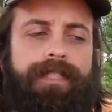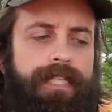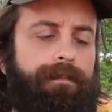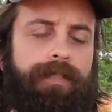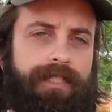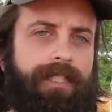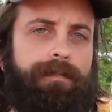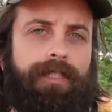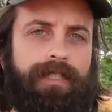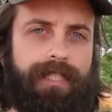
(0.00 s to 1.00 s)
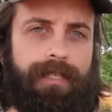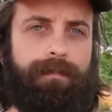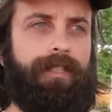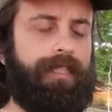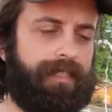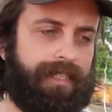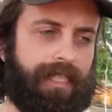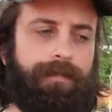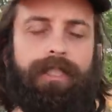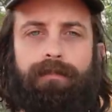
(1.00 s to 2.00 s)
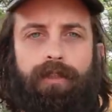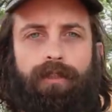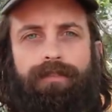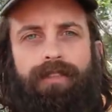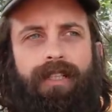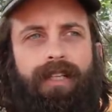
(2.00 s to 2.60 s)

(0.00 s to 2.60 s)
deeply, deeply, deeply, deeply moved